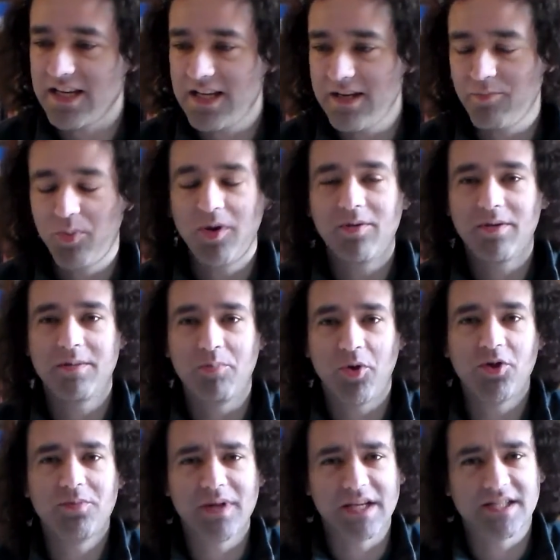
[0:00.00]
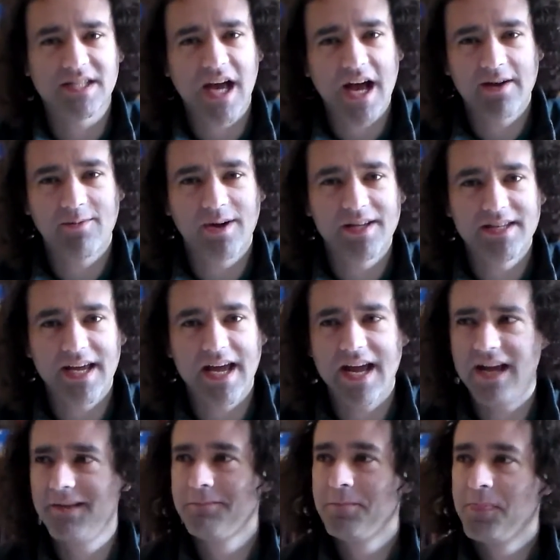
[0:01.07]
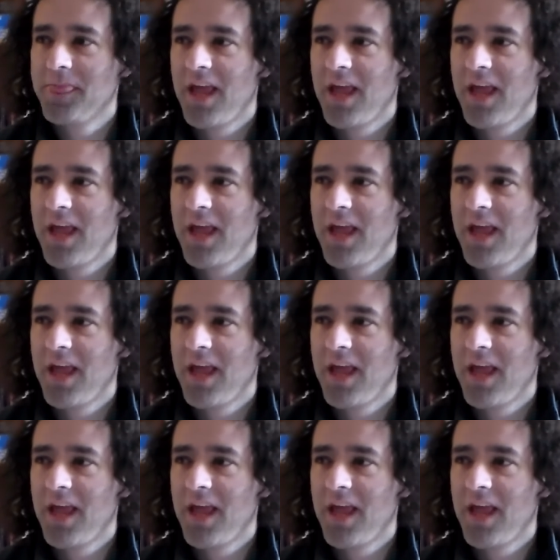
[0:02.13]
he pulled me aside one day,